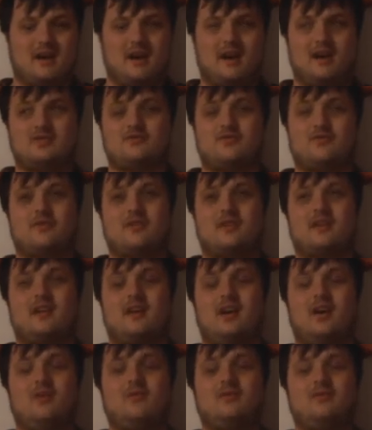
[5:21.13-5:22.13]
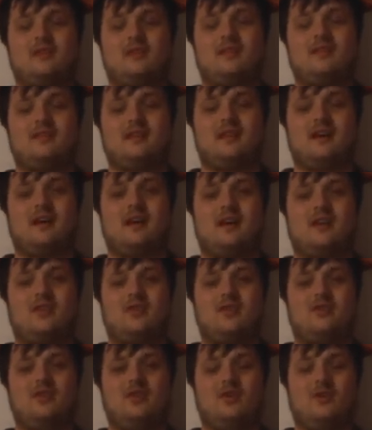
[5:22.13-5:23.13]
As for ground and
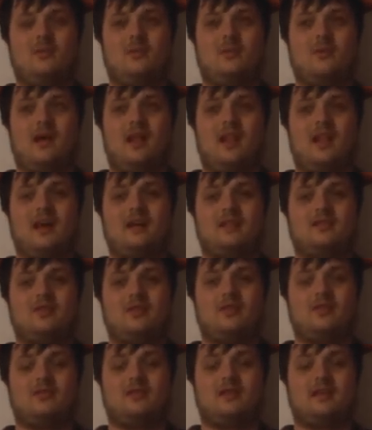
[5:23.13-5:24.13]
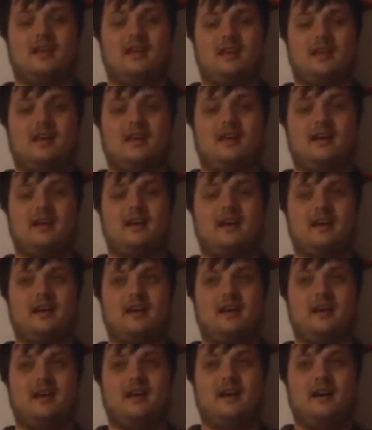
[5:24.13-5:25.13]
dragon, well, I don't
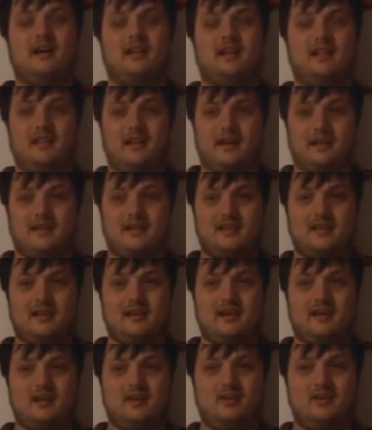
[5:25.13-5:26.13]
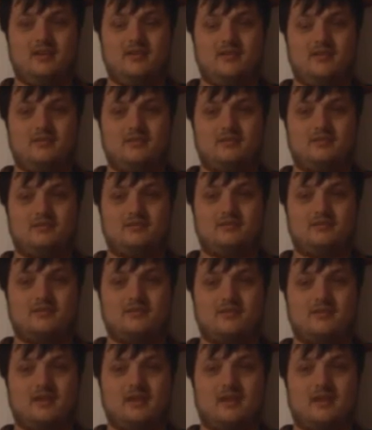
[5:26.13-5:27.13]
care that they are
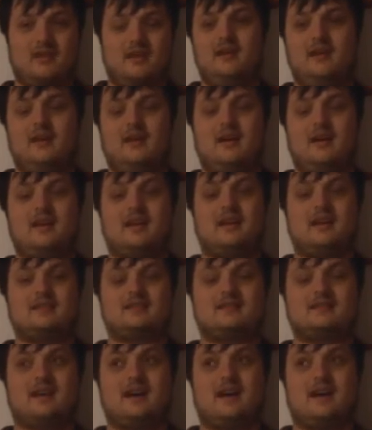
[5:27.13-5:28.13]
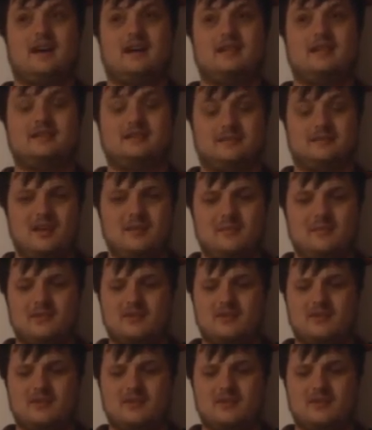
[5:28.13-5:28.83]
neutral against ice.